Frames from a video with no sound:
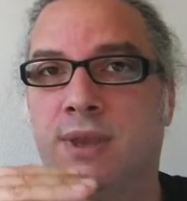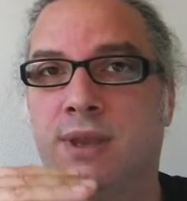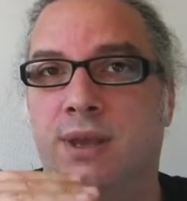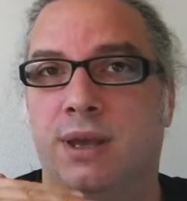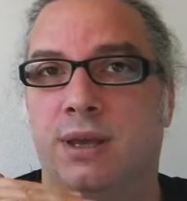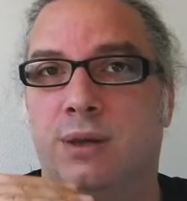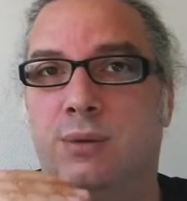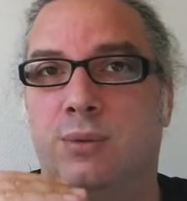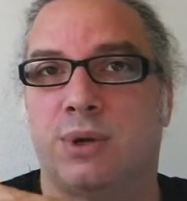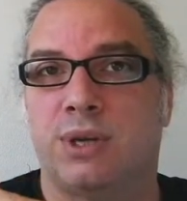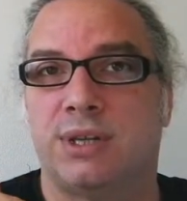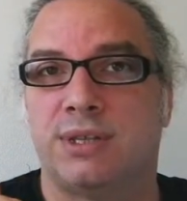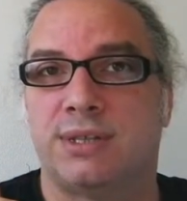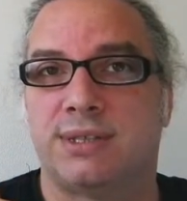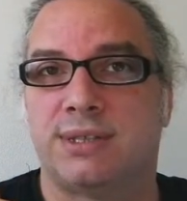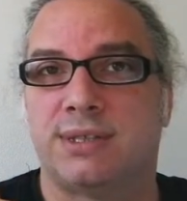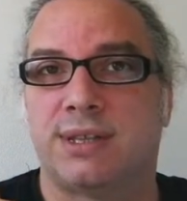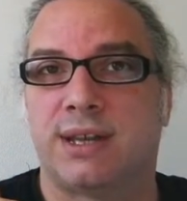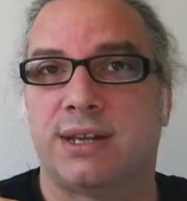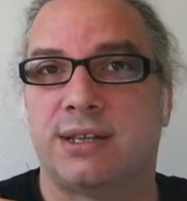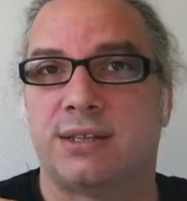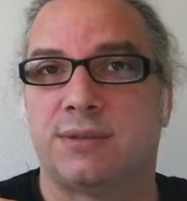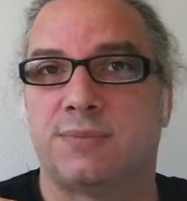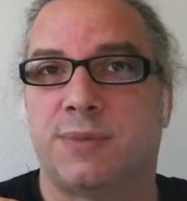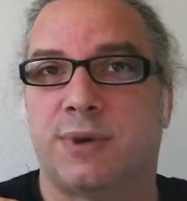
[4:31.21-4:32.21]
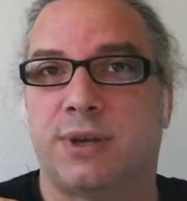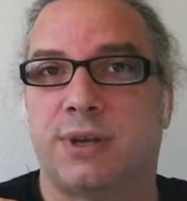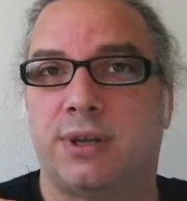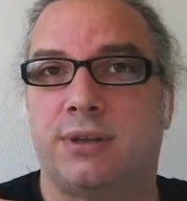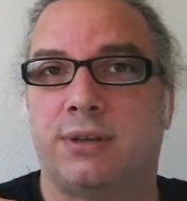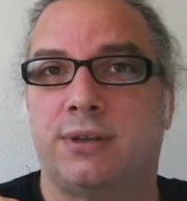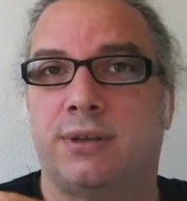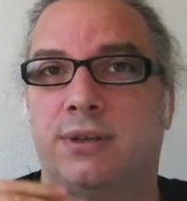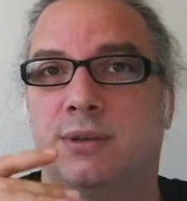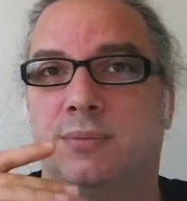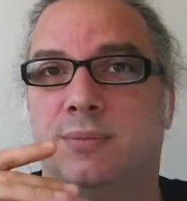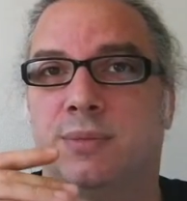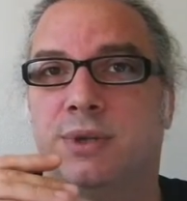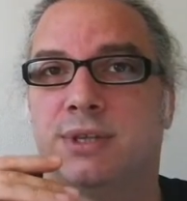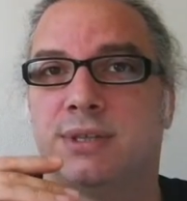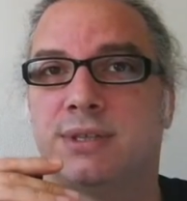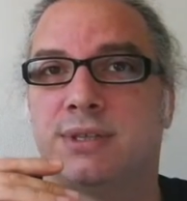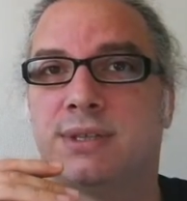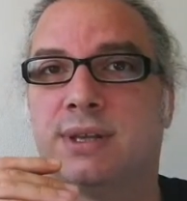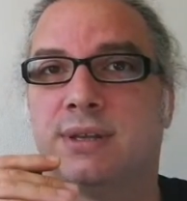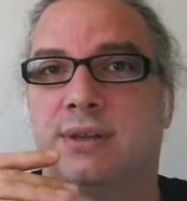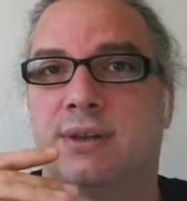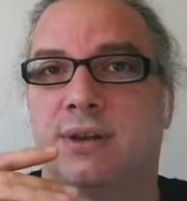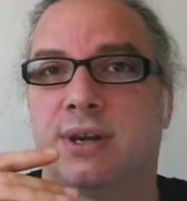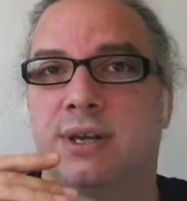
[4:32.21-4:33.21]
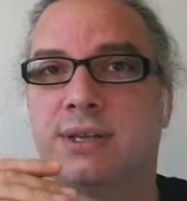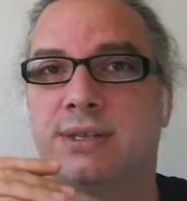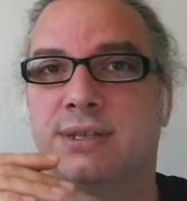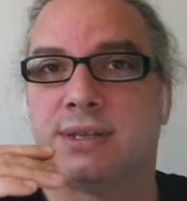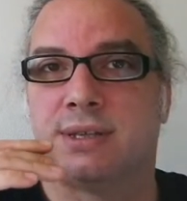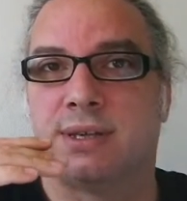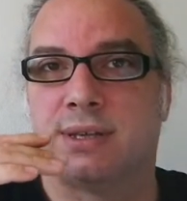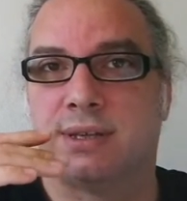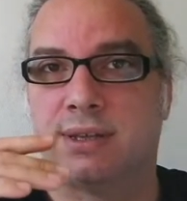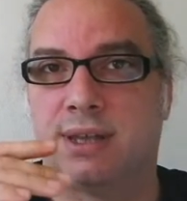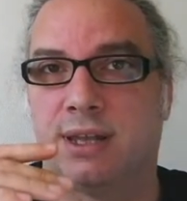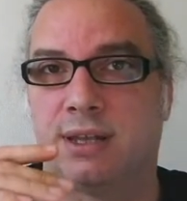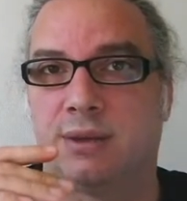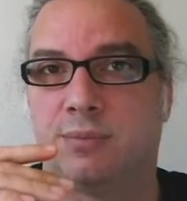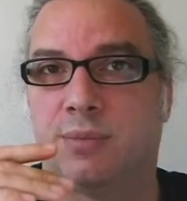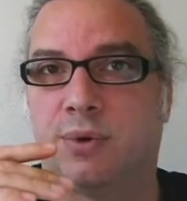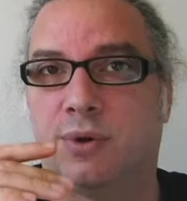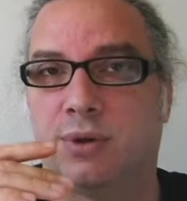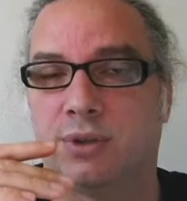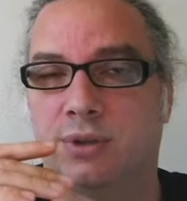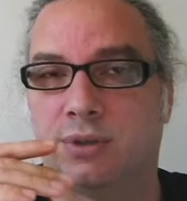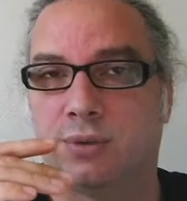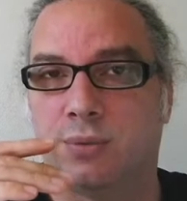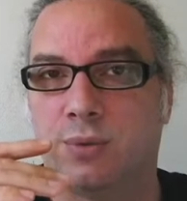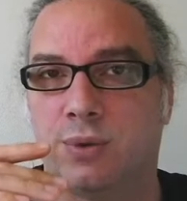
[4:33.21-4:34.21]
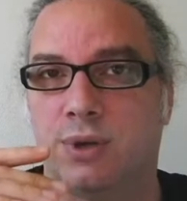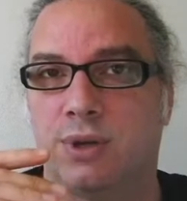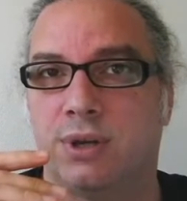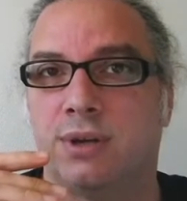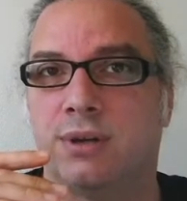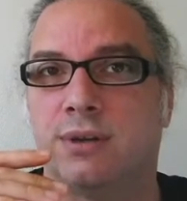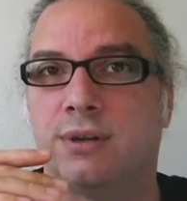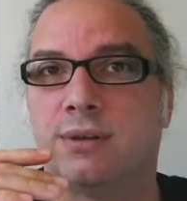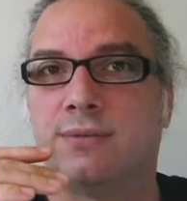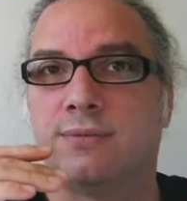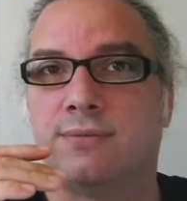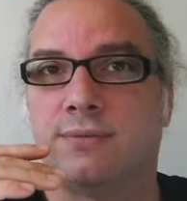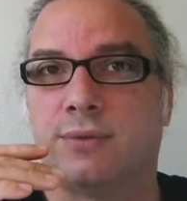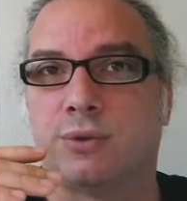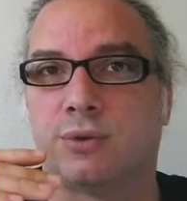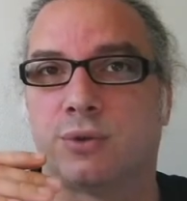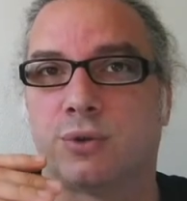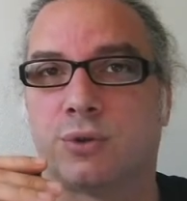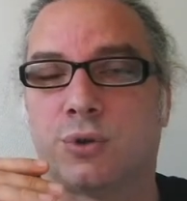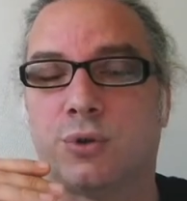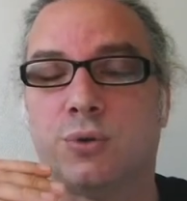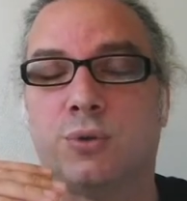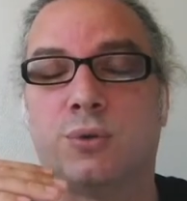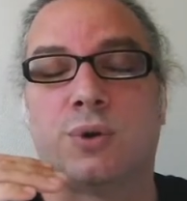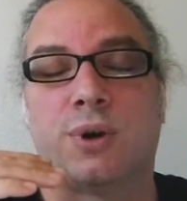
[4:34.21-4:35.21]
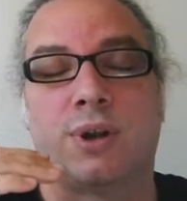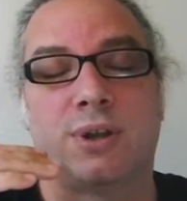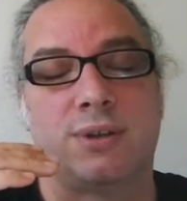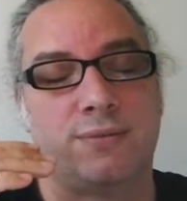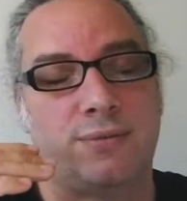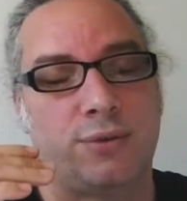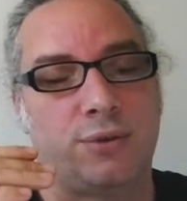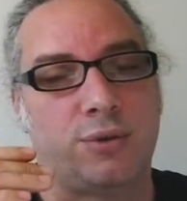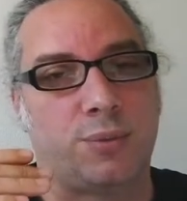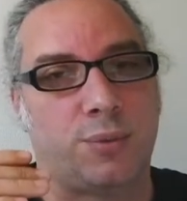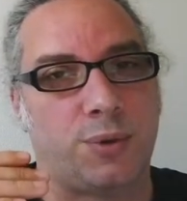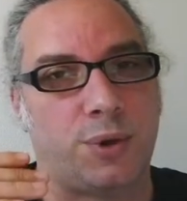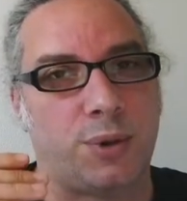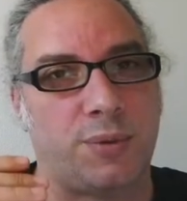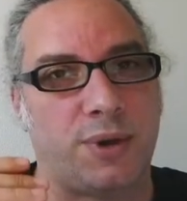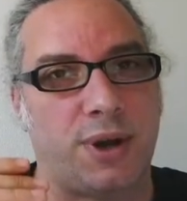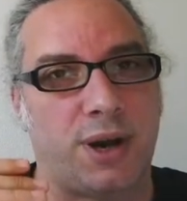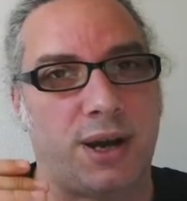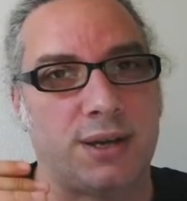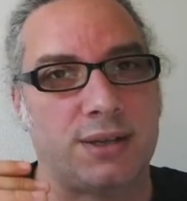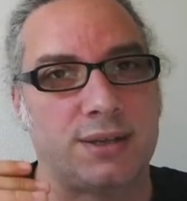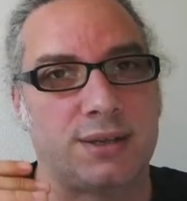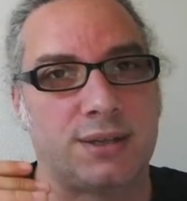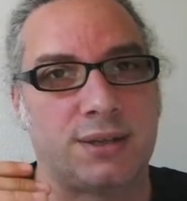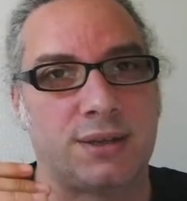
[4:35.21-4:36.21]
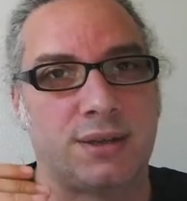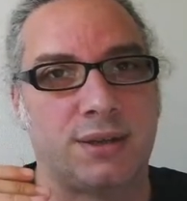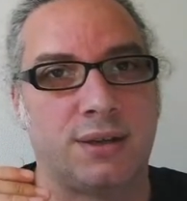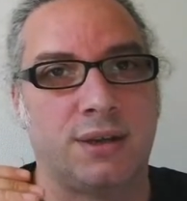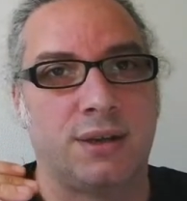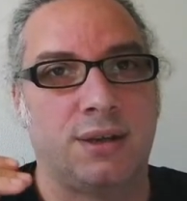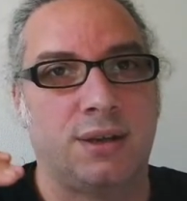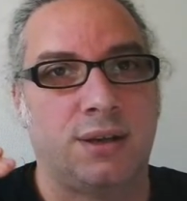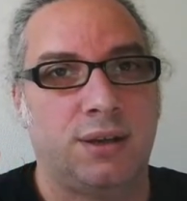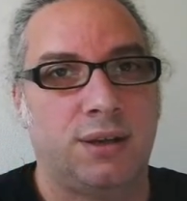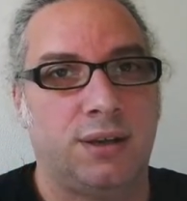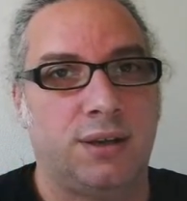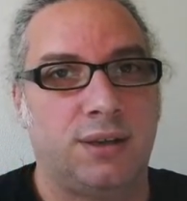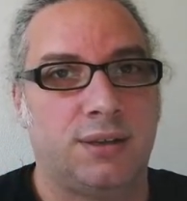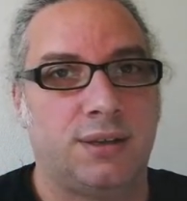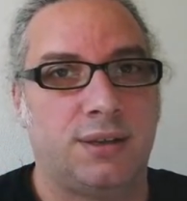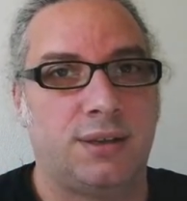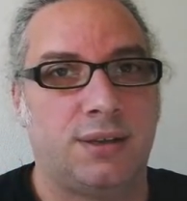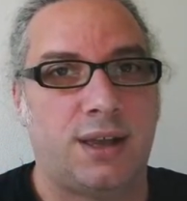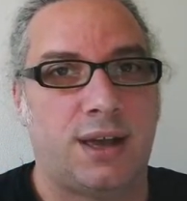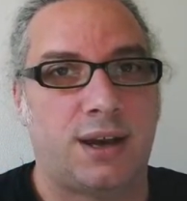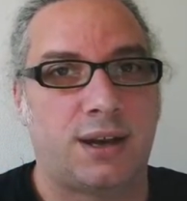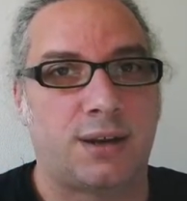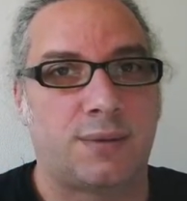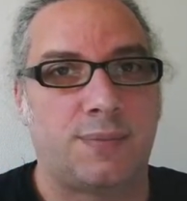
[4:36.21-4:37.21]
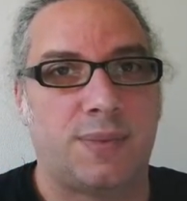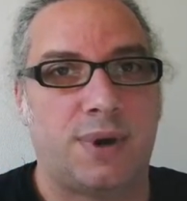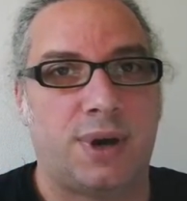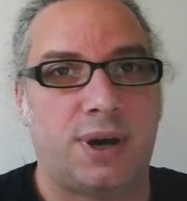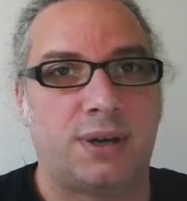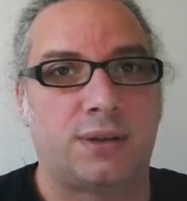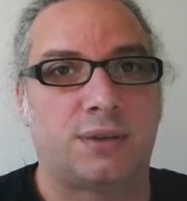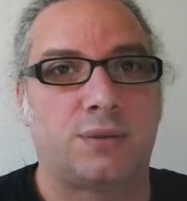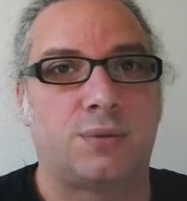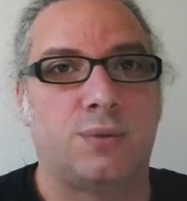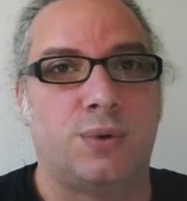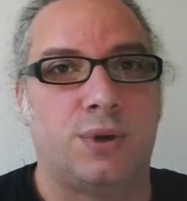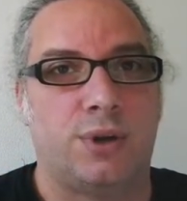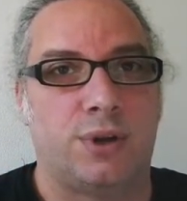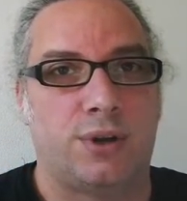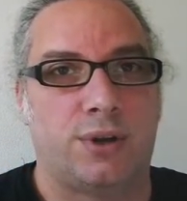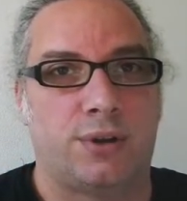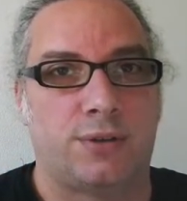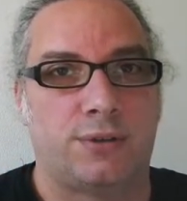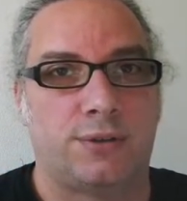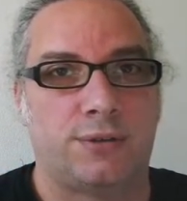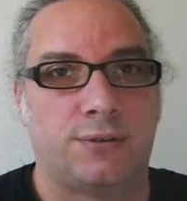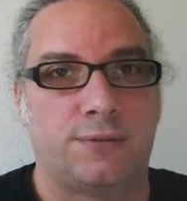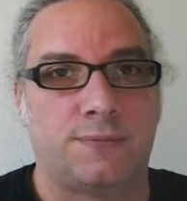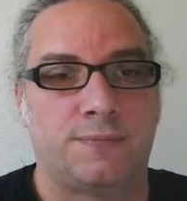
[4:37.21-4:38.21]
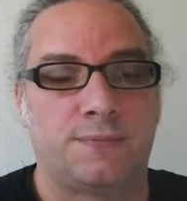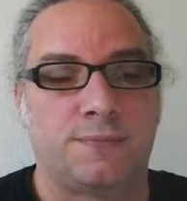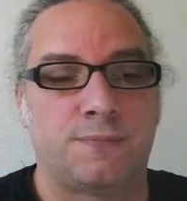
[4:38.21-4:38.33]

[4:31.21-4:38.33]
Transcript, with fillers: and when it's transparent, it means that the resin in that point will photocure and photopolymerize. The dark part will not.